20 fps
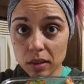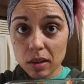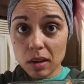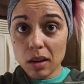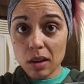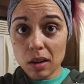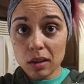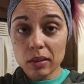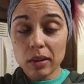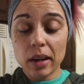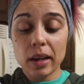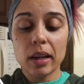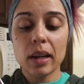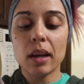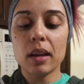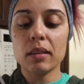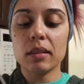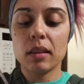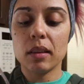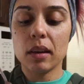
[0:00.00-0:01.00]
all right
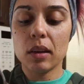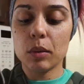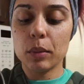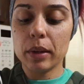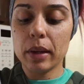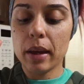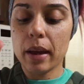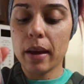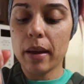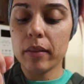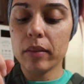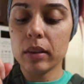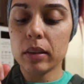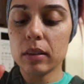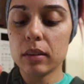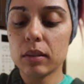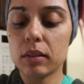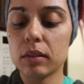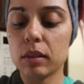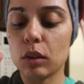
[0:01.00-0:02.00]
guys and there we have
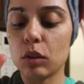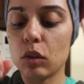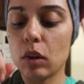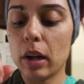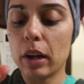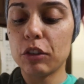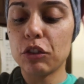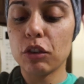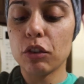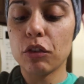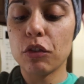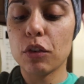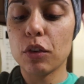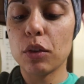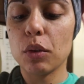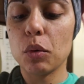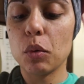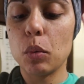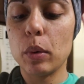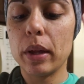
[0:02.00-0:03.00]
it sriracha for
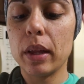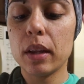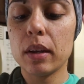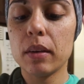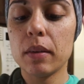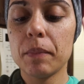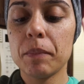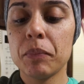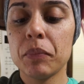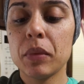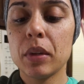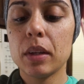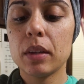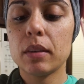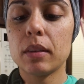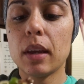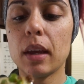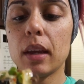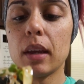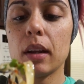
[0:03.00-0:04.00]
the win
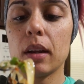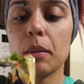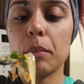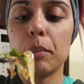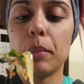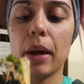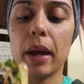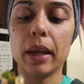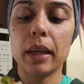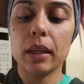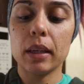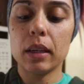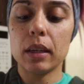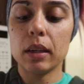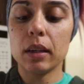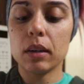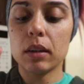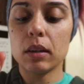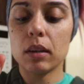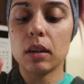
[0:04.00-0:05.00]
taking a bite
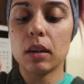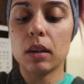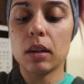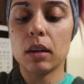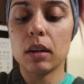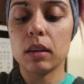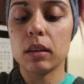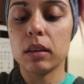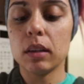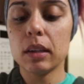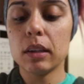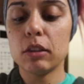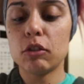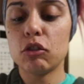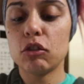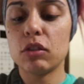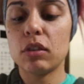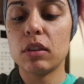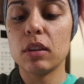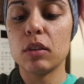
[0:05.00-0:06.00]
here oh look at
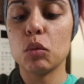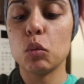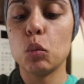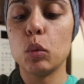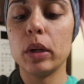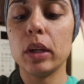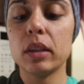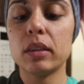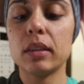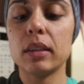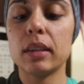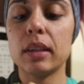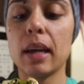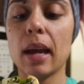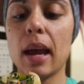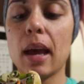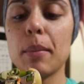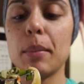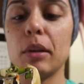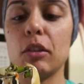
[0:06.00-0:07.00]
just this wilted
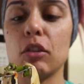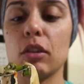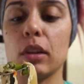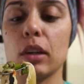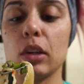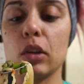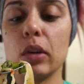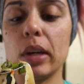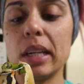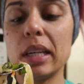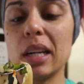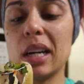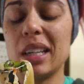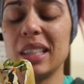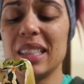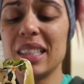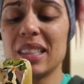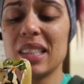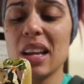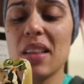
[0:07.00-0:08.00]
cabbage and the green
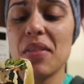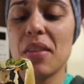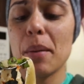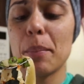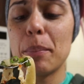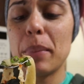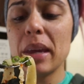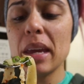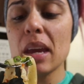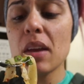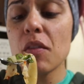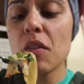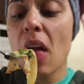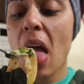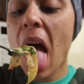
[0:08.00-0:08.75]
onions and the beef